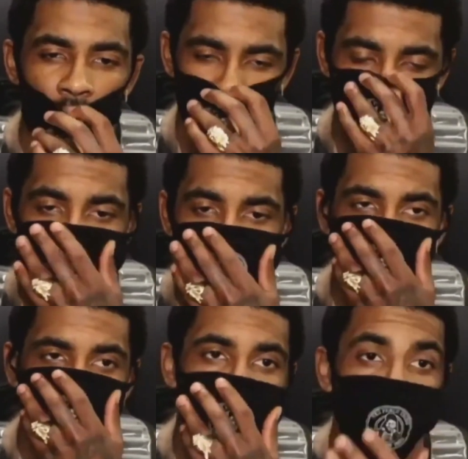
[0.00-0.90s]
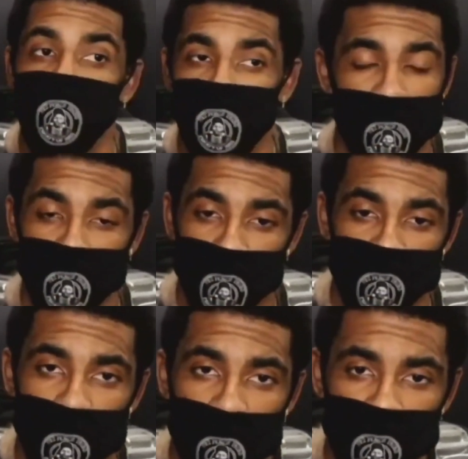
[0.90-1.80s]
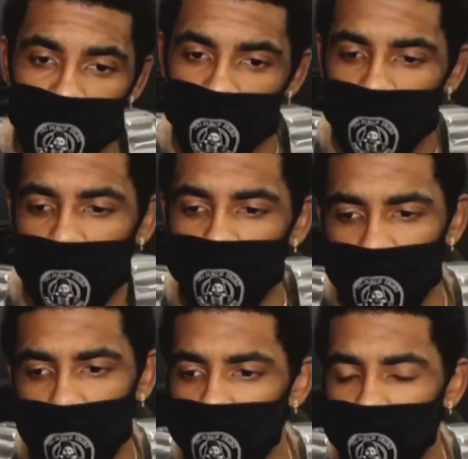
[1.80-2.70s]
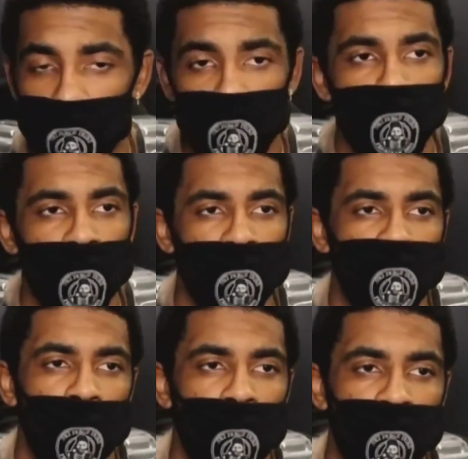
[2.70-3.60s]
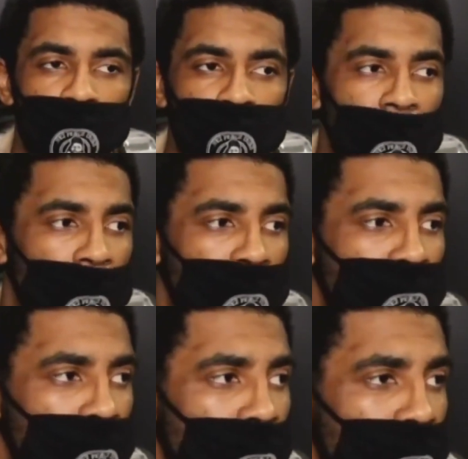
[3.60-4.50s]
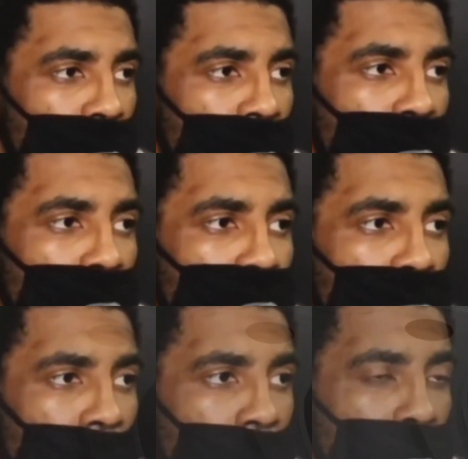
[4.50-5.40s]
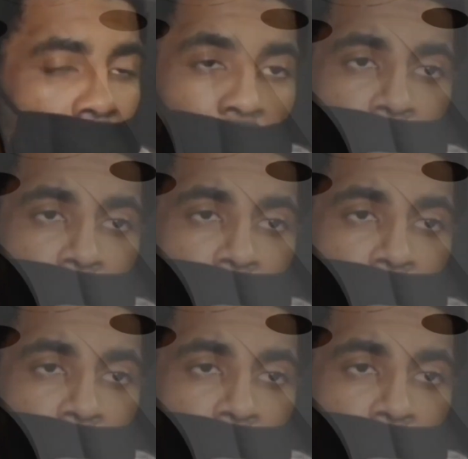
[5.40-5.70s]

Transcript: Um, I know everybody wants that, and so I'm, I'm, looking forward to the challenge and, and seeing them uh, down the